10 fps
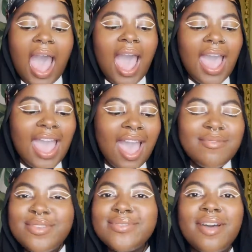I
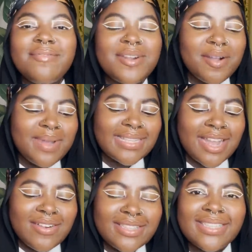haven't used CoverGirl
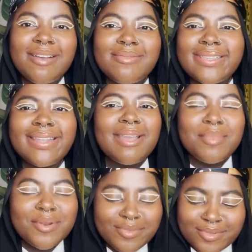mascara since I was in like middle